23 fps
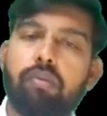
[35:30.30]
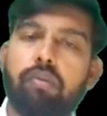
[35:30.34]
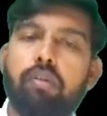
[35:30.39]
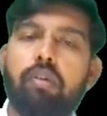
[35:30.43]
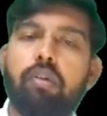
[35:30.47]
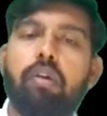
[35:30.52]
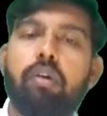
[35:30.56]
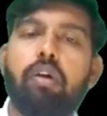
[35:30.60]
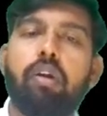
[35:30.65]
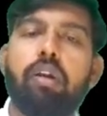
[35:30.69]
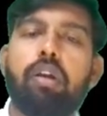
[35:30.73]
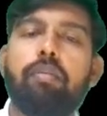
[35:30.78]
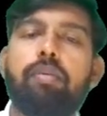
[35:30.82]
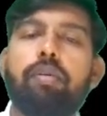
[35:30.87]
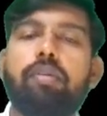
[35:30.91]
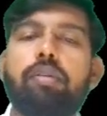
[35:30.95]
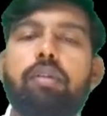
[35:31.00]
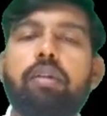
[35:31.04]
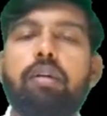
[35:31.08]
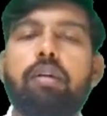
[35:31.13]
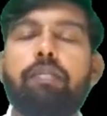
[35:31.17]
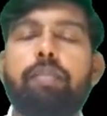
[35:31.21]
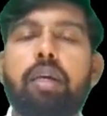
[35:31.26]
all about
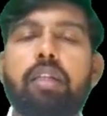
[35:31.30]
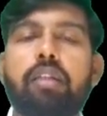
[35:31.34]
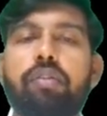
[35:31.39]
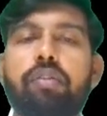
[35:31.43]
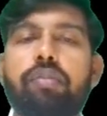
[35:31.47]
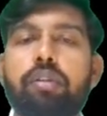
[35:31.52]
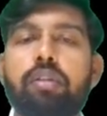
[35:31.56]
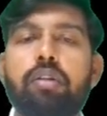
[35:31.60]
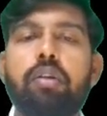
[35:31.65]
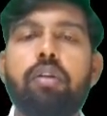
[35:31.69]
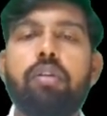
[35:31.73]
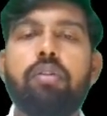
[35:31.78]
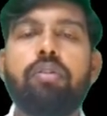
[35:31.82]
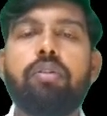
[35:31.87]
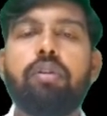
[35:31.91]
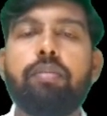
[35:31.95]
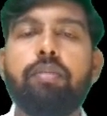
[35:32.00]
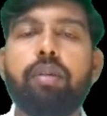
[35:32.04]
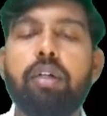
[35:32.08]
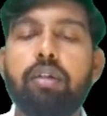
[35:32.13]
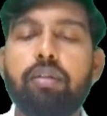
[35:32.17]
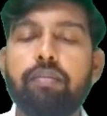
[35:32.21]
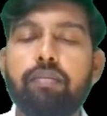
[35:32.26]
the pathophysiology of
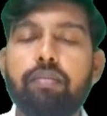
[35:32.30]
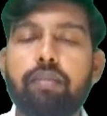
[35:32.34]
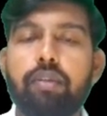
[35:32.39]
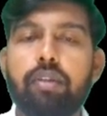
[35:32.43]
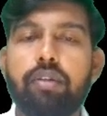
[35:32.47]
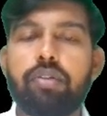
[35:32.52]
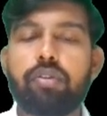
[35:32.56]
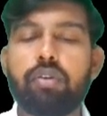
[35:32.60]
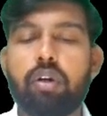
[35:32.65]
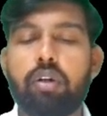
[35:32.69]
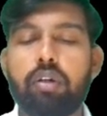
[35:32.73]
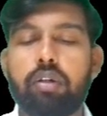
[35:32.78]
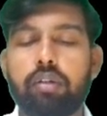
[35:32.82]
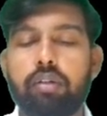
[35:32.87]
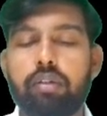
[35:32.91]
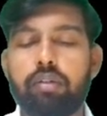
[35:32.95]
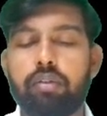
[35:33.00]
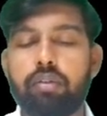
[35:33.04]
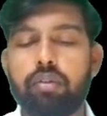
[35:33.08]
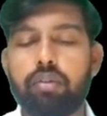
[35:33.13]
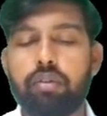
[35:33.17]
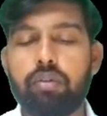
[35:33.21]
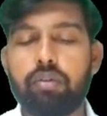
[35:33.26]
the shock. So